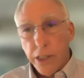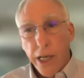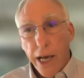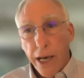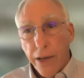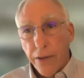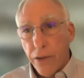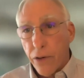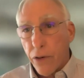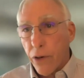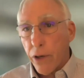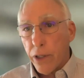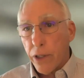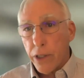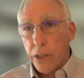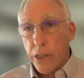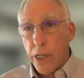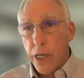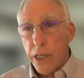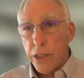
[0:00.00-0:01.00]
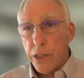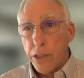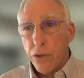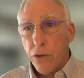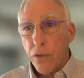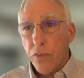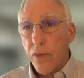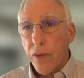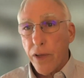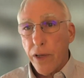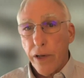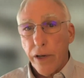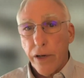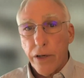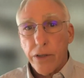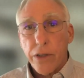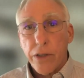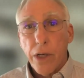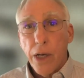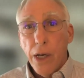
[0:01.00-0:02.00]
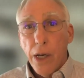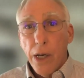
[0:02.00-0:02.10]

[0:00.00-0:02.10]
Catholic organizations over the years,